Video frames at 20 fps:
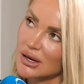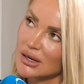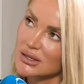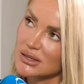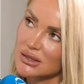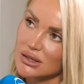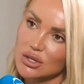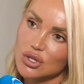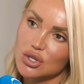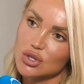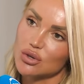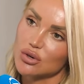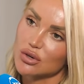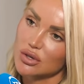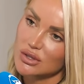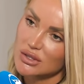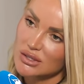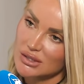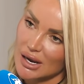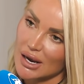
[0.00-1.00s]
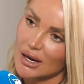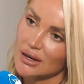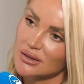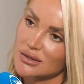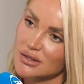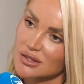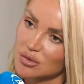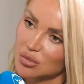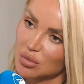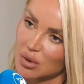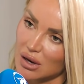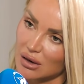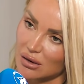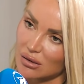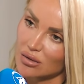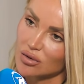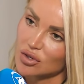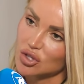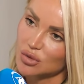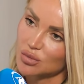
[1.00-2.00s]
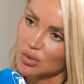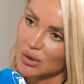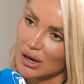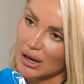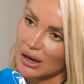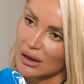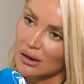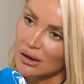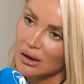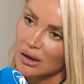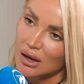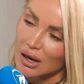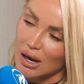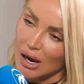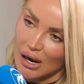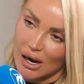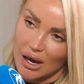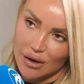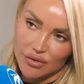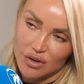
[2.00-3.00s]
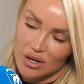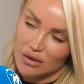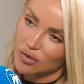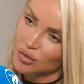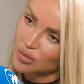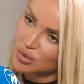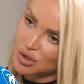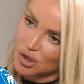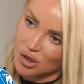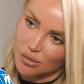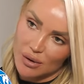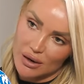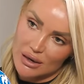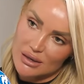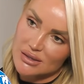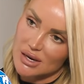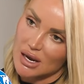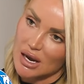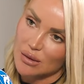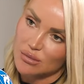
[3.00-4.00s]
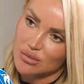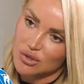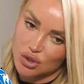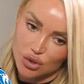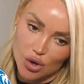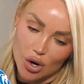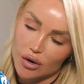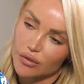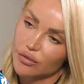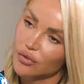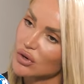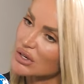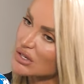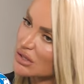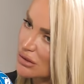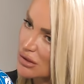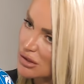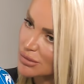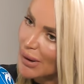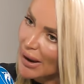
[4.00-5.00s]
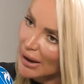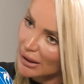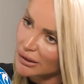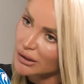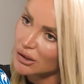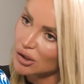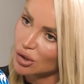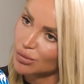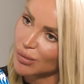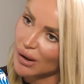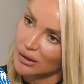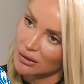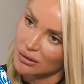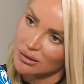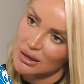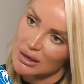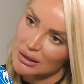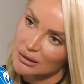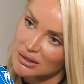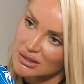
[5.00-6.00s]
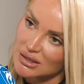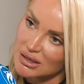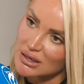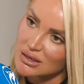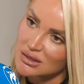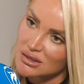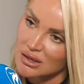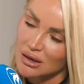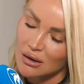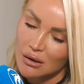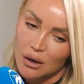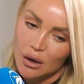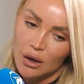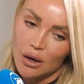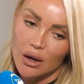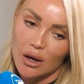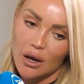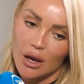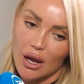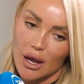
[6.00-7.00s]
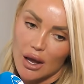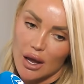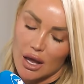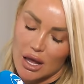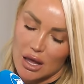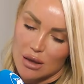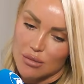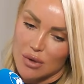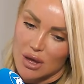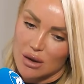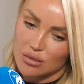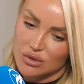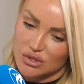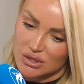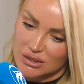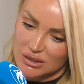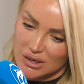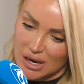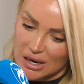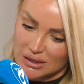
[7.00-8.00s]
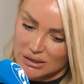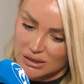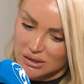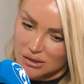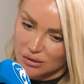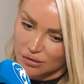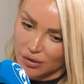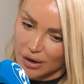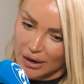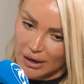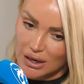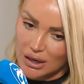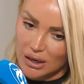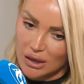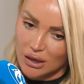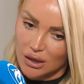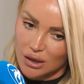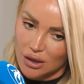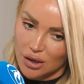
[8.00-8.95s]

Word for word: it's an endurance test being an entrepreneur and I've give up so many times. Not of recent back, you know, back in the early days. Um it was a test of like